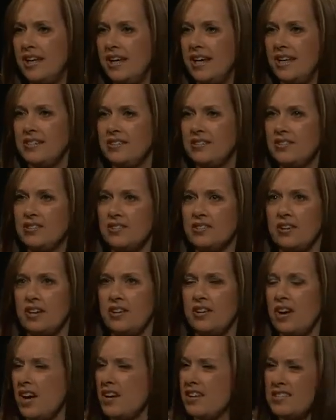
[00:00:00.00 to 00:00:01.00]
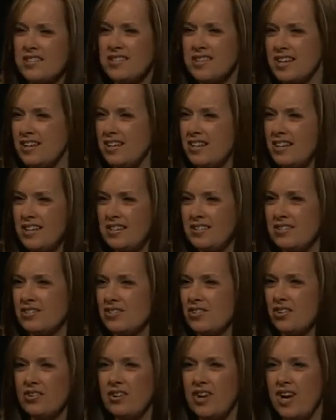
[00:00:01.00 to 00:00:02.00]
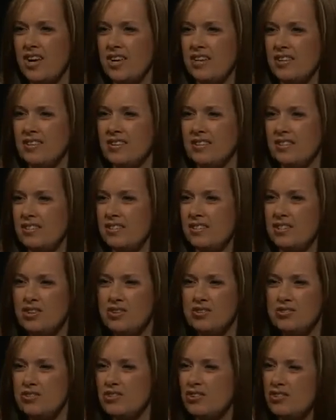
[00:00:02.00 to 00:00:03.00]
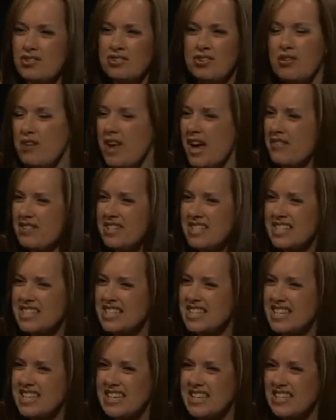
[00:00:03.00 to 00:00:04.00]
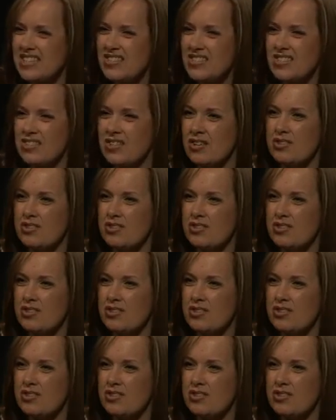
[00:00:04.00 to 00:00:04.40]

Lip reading: It's not a sickness. You're not, you don't have a disease.